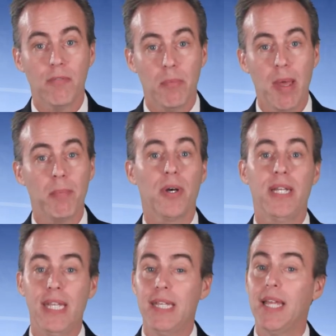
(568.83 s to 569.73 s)
Remember,
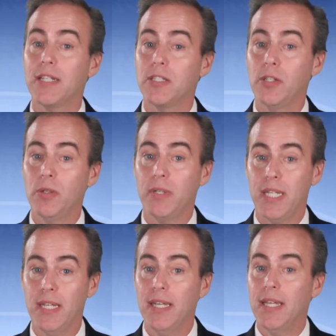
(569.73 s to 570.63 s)
an indexed
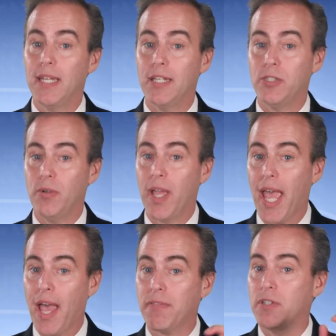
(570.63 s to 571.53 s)
annuity gets you
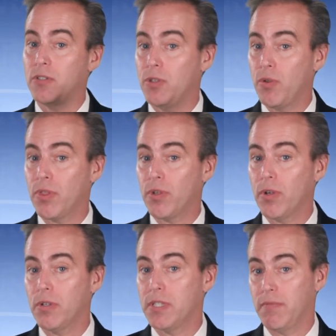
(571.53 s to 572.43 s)
half to
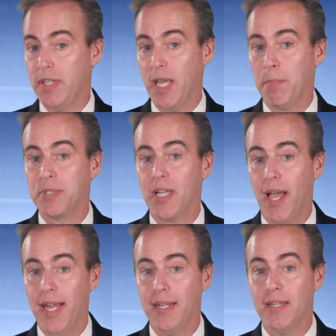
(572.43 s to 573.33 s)
2/3 of the
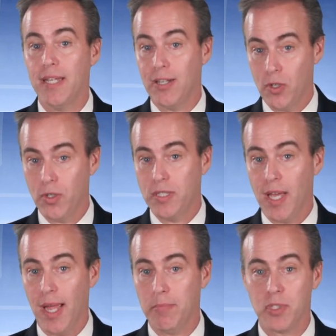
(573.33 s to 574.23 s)
upside in good
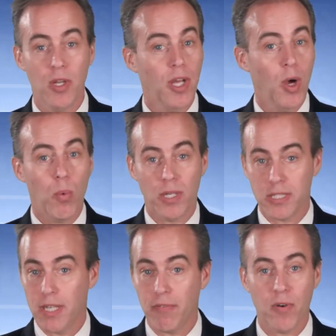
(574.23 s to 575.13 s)
times while
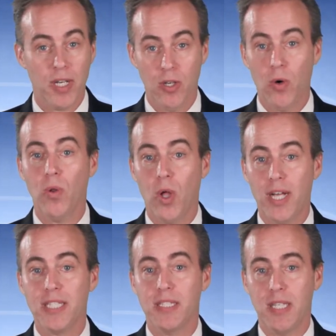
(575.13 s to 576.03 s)
suffering no
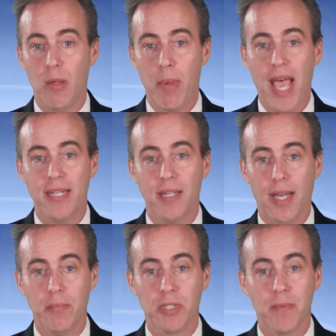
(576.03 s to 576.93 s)
losses in the bad
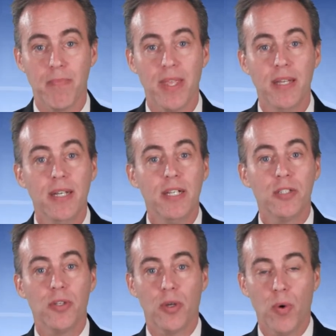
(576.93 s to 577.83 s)
times.
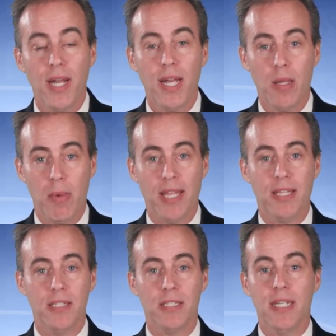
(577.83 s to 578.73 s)
So the crediting
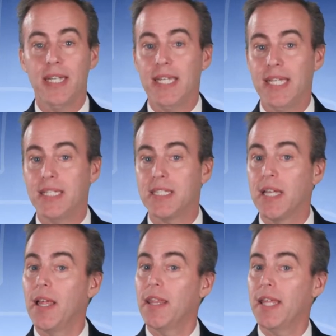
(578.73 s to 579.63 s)
methods is
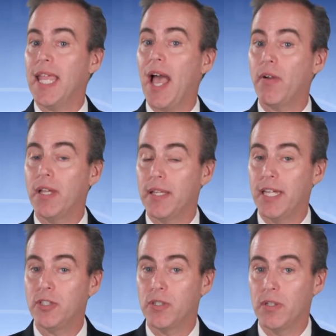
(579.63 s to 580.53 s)
the
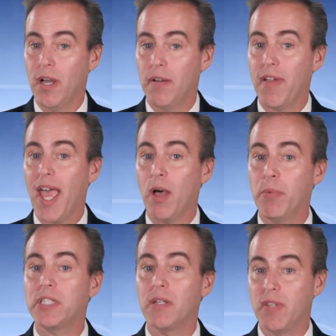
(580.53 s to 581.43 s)
calculation of how
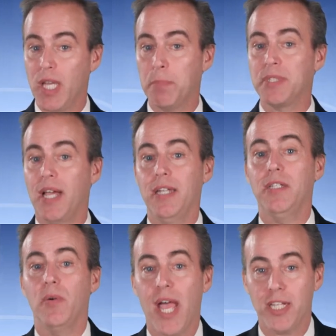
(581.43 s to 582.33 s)
much of the upside
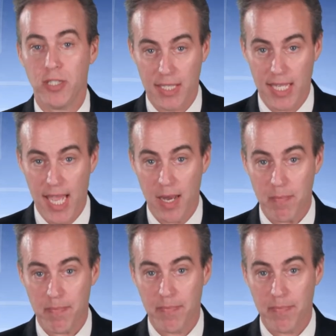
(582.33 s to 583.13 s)
do you actually get.